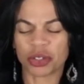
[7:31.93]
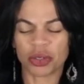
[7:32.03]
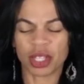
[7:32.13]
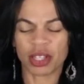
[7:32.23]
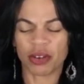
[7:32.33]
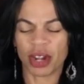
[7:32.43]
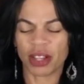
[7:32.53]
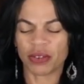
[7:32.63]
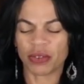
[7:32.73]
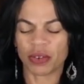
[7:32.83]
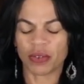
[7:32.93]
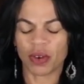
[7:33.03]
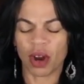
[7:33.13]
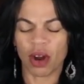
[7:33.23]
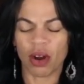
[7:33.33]
truly grateful
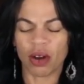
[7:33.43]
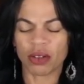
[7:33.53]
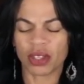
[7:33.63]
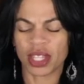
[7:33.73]
for all the